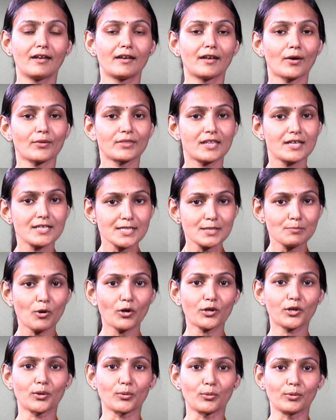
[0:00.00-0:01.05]
Now this
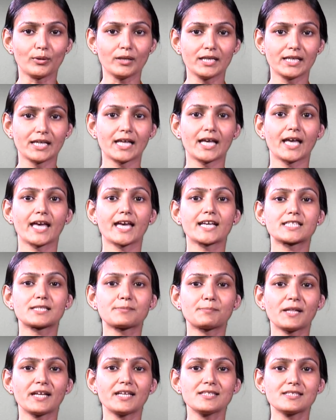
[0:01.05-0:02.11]
module
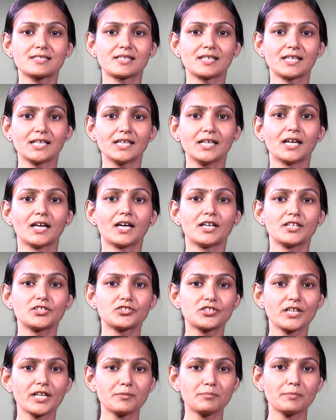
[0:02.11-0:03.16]
explains the
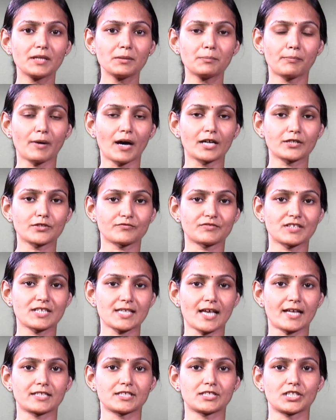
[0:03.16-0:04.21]
treatment part of the
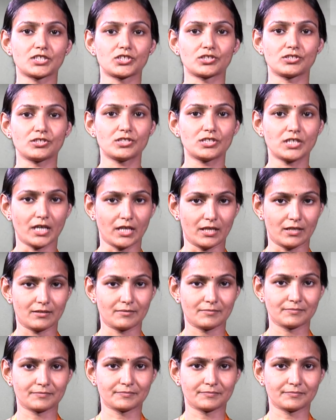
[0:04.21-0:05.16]
sanitation chain.